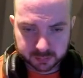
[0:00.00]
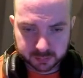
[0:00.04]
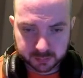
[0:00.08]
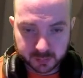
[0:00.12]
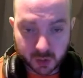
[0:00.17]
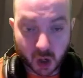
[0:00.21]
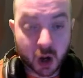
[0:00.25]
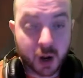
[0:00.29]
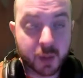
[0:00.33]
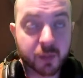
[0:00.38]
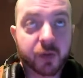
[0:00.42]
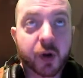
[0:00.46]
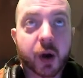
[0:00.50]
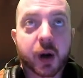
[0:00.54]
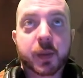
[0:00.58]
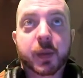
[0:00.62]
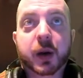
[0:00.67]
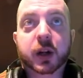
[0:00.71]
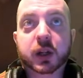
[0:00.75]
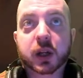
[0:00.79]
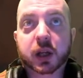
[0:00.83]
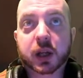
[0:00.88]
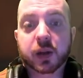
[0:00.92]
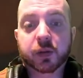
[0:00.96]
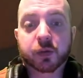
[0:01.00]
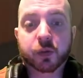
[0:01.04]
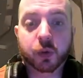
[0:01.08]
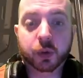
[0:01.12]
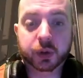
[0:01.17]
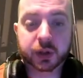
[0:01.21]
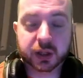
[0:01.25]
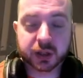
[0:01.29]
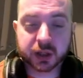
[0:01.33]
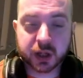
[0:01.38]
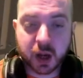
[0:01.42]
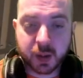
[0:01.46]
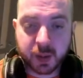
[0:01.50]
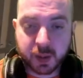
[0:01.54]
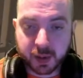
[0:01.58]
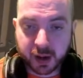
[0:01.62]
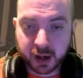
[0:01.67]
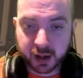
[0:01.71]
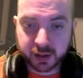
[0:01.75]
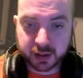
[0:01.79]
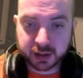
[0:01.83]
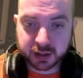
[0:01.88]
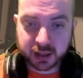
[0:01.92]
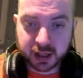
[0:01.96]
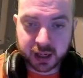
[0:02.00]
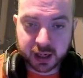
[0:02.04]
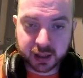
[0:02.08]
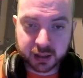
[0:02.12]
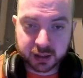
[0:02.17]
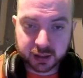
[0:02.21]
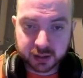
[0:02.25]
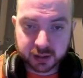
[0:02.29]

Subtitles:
I'm very much looking forward to Cyberpunk this year.